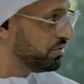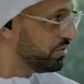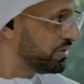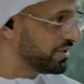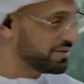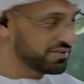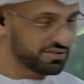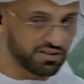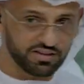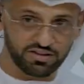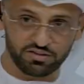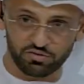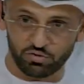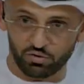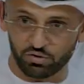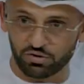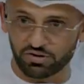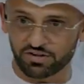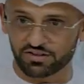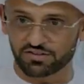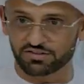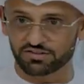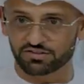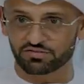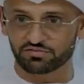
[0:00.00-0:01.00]
you and the
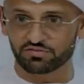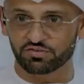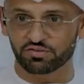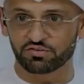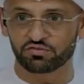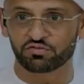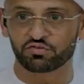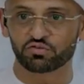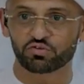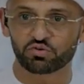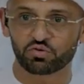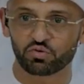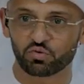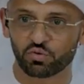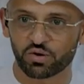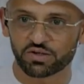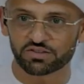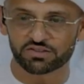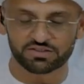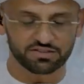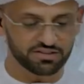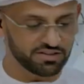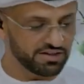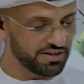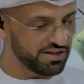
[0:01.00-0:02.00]
audience for a few
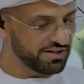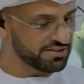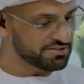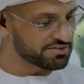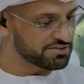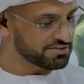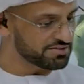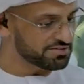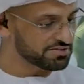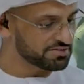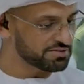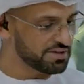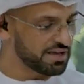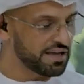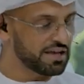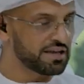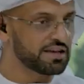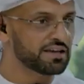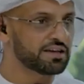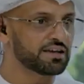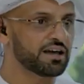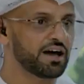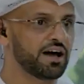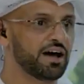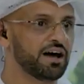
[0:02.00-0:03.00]
question and answers.
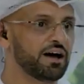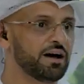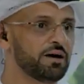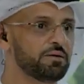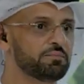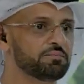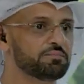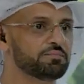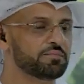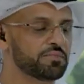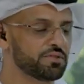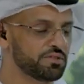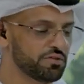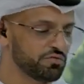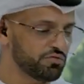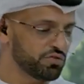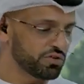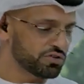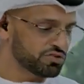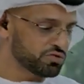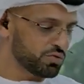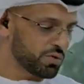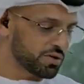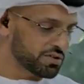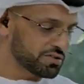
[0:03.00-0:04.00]
Um, the
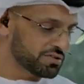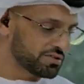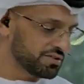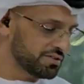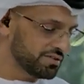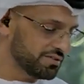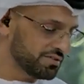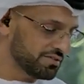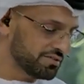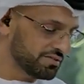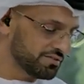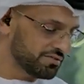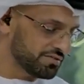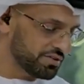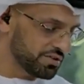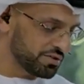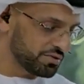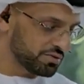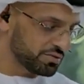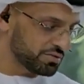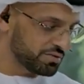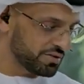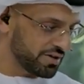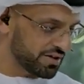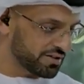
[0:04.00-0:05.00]
first question for
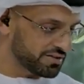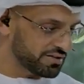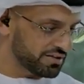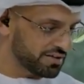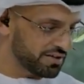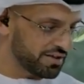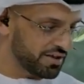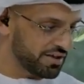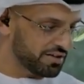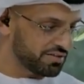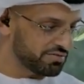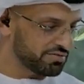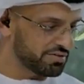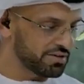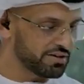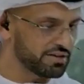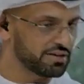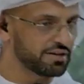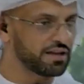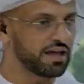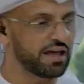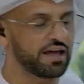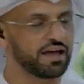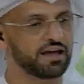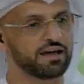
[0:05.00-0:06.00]
you, Dr.
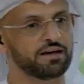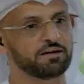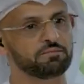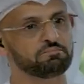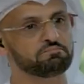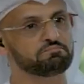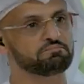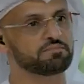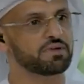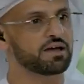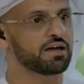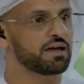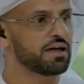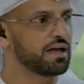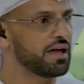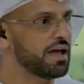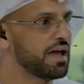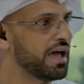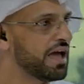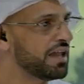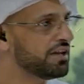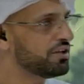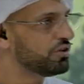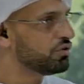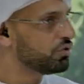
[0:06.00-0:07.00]
Catherine, um,
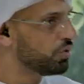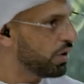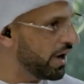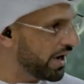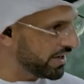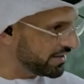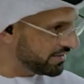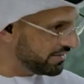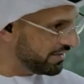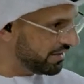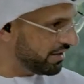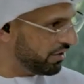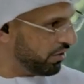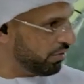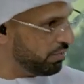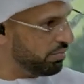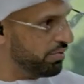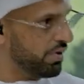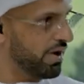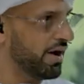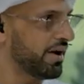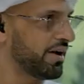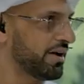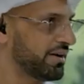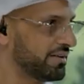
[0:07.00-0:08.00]
any new idea or
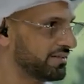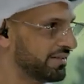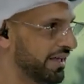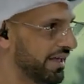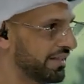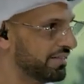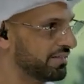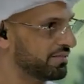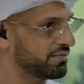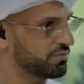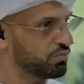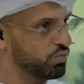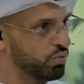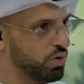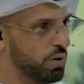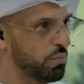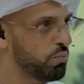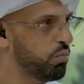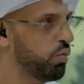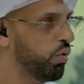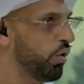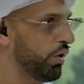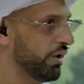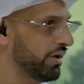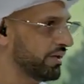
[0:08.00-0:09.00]
product at one
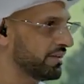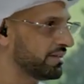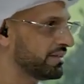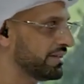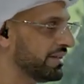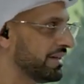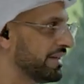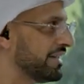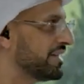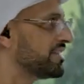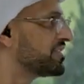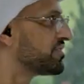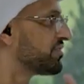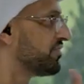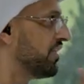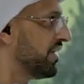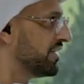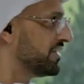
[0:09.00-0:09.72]
point needs